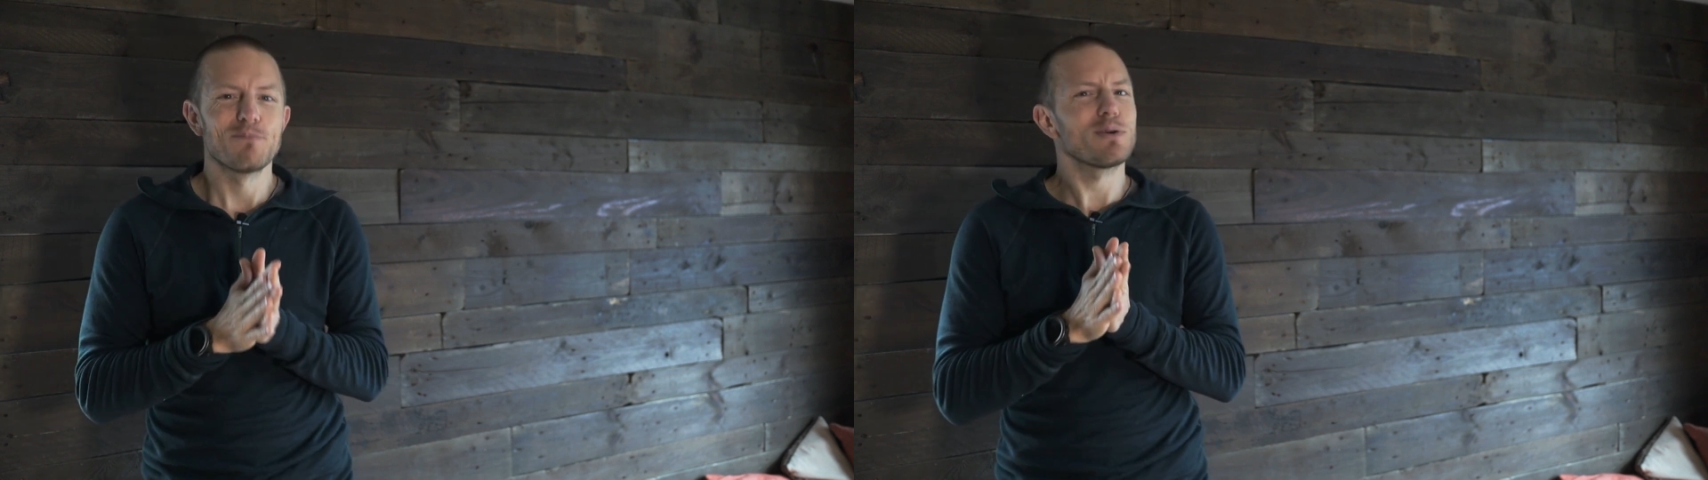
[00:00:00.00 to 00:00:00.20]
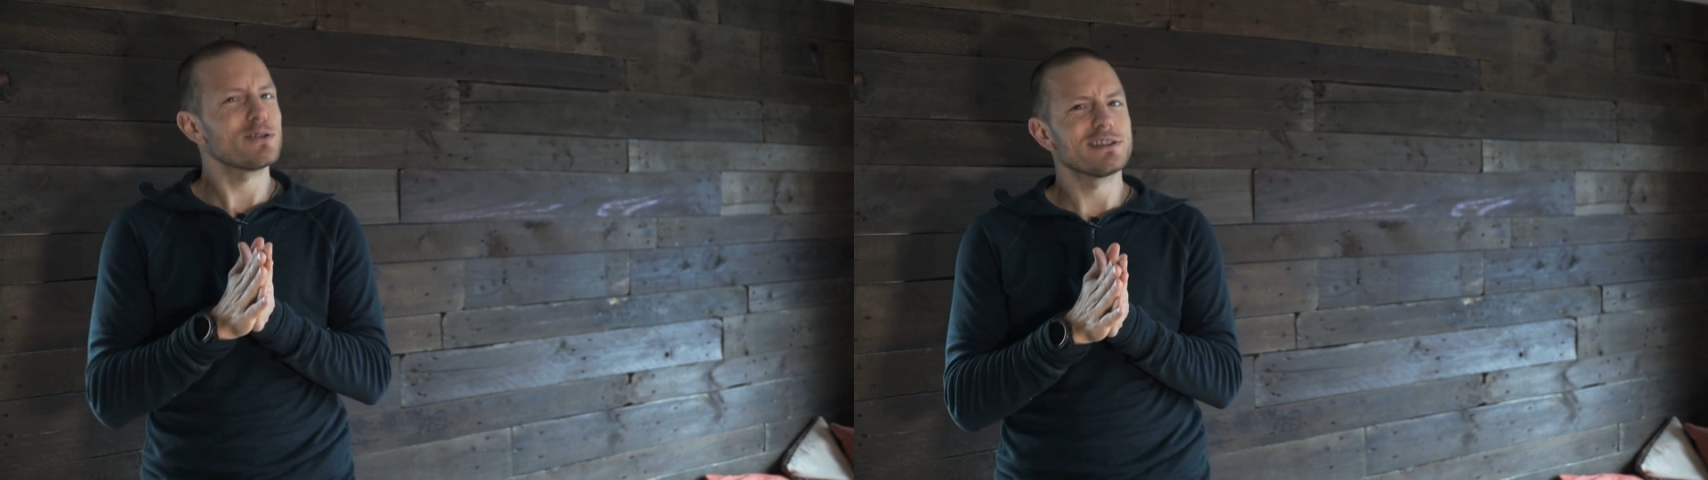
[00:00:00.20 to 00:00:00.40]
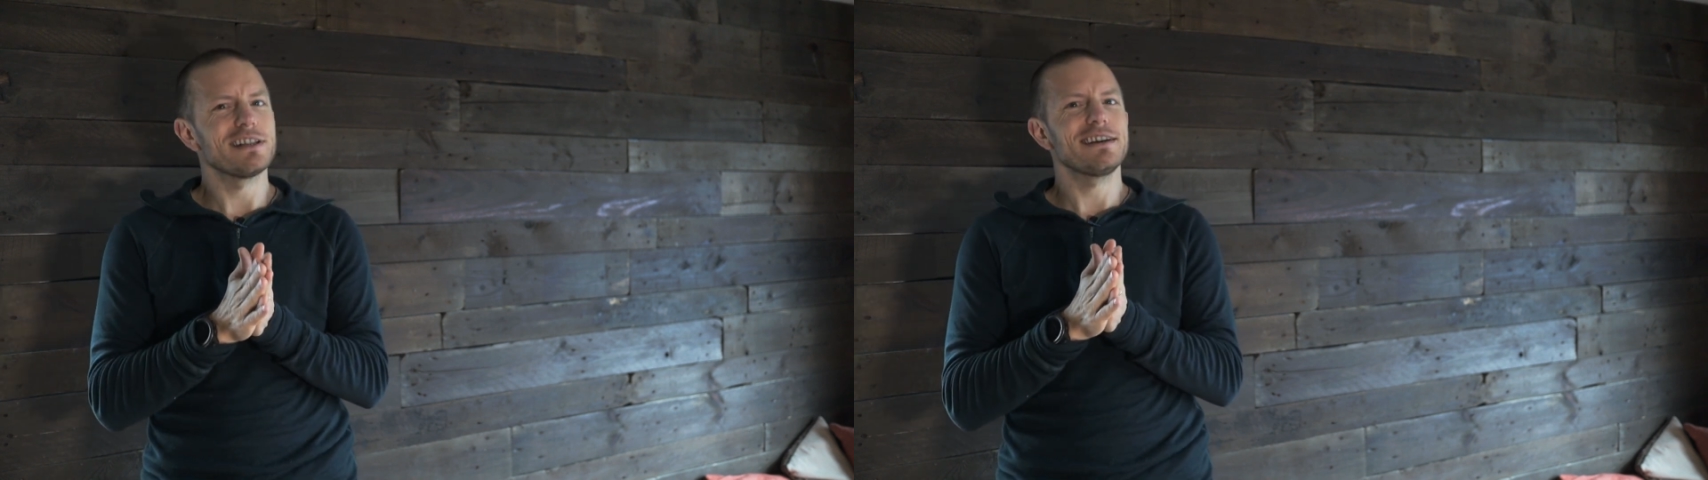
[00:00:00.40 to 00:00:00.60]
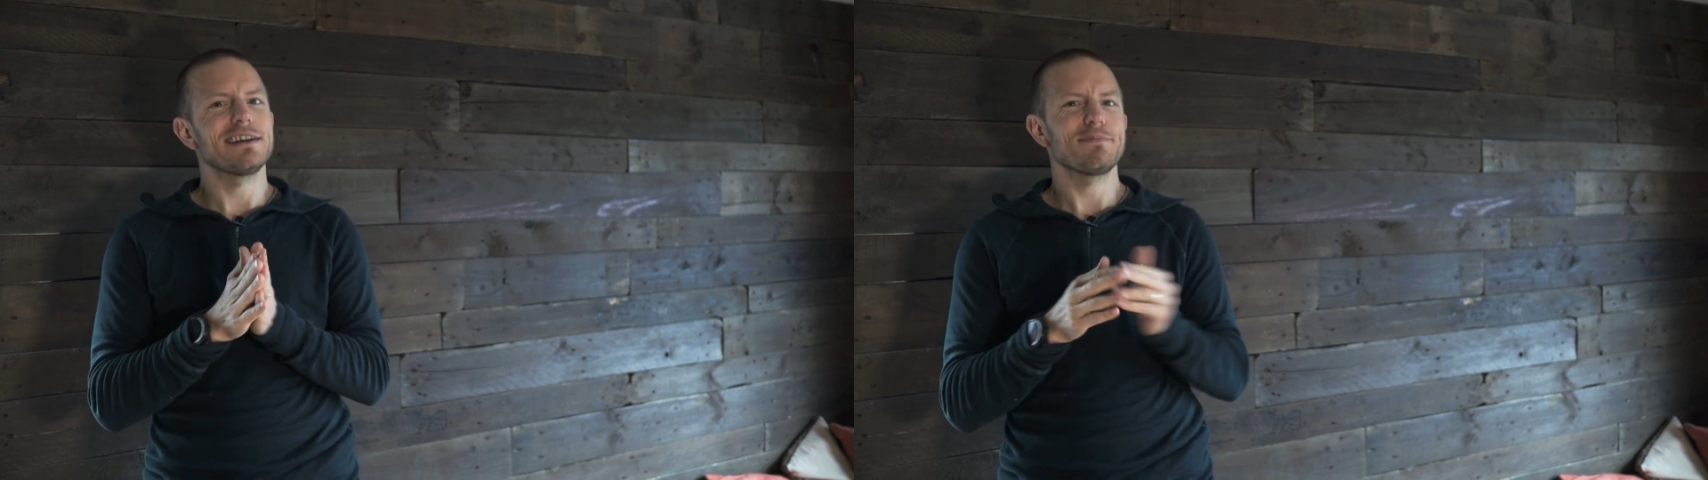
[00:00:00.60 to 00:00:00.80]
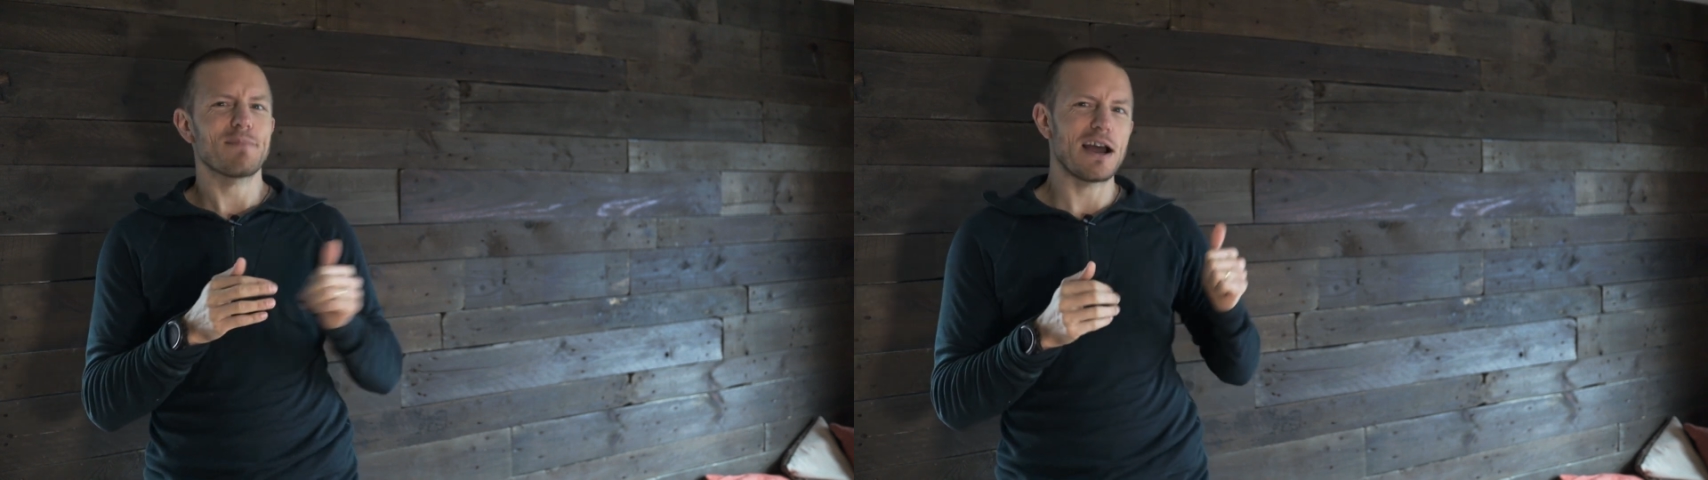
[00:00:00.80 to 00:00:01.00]

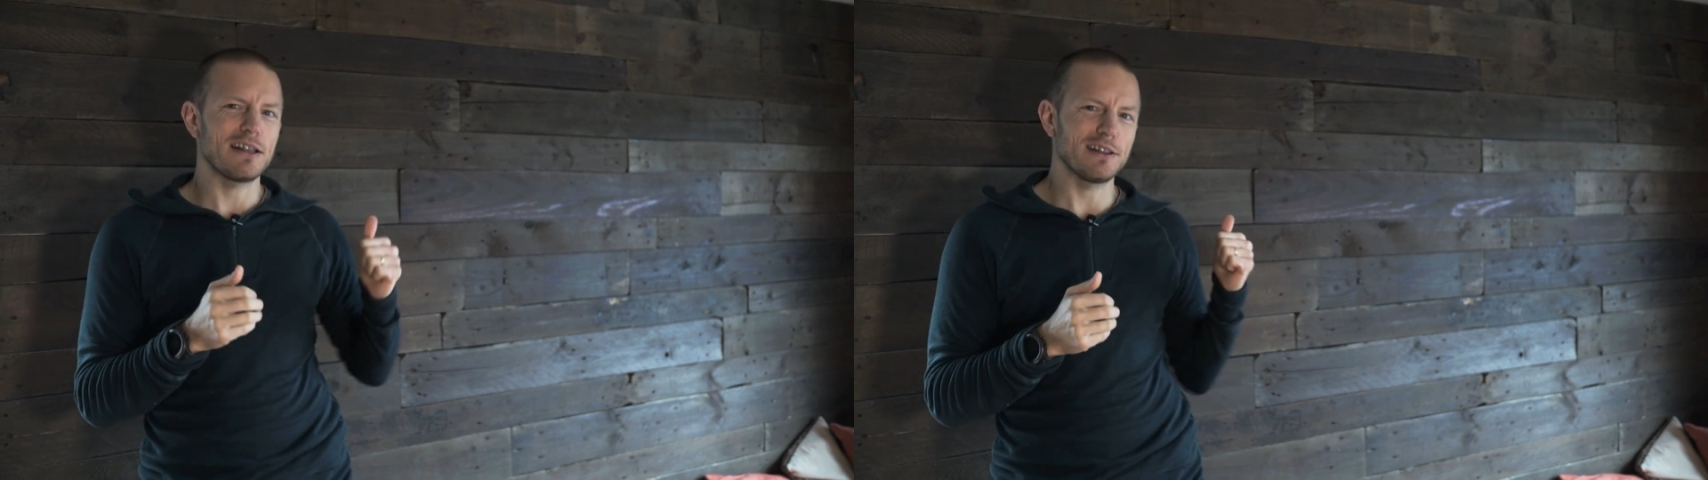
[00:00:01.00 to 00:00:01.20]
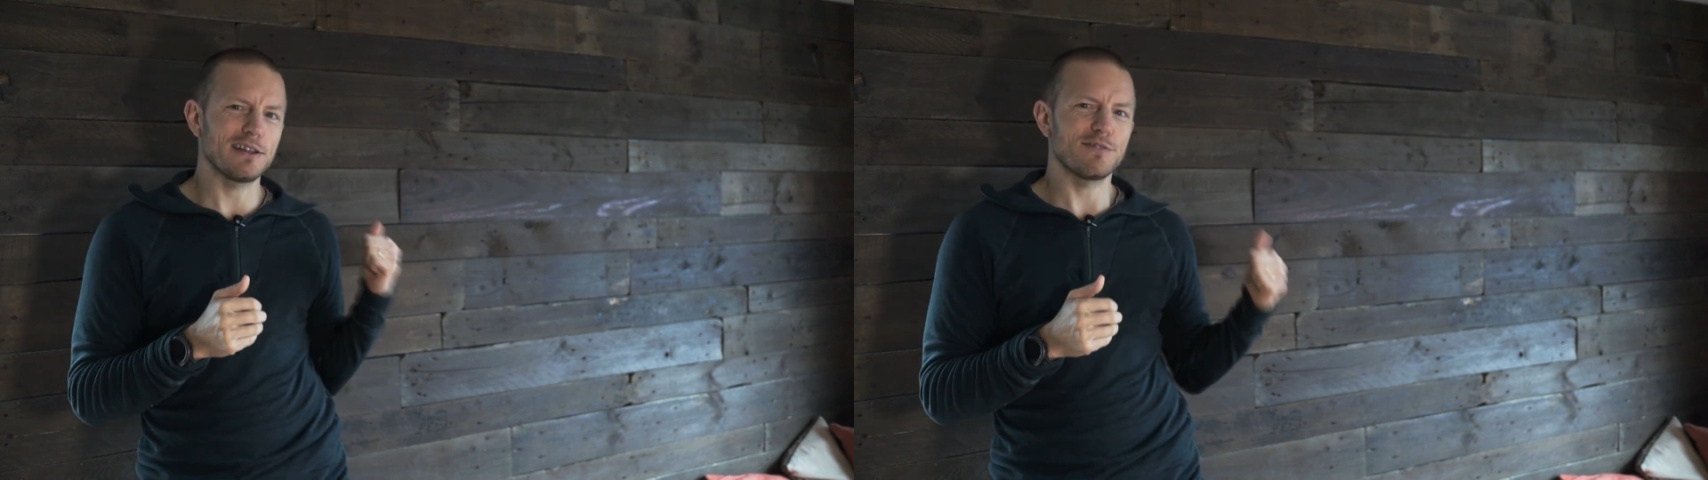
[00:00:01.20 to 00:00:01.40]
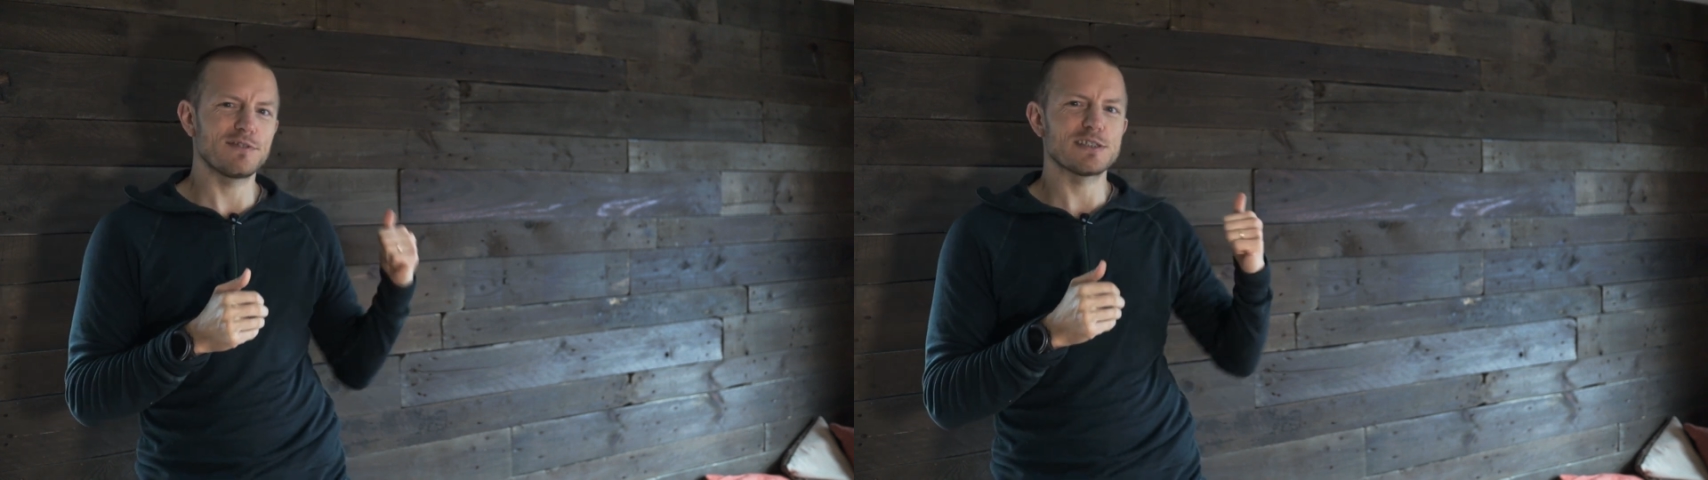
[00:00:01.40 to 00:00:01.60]
Personally, I love